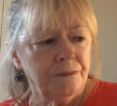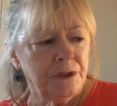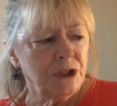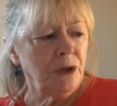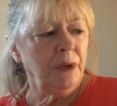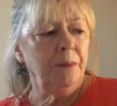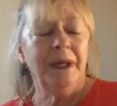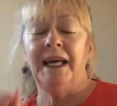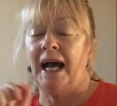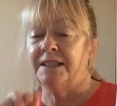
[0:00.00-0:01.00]
So he
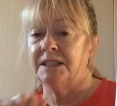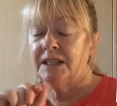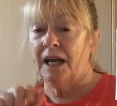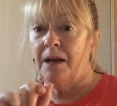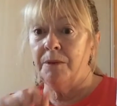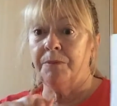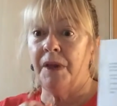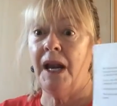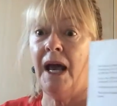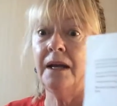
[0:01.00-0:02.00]
began to climb up the
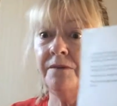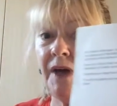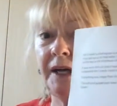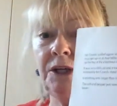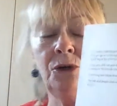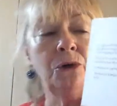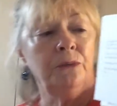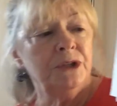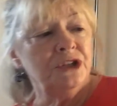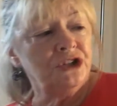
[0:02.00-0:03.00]
leg of that
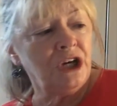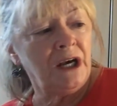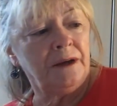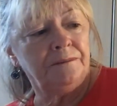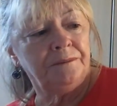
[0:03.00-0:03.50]
enormous chair.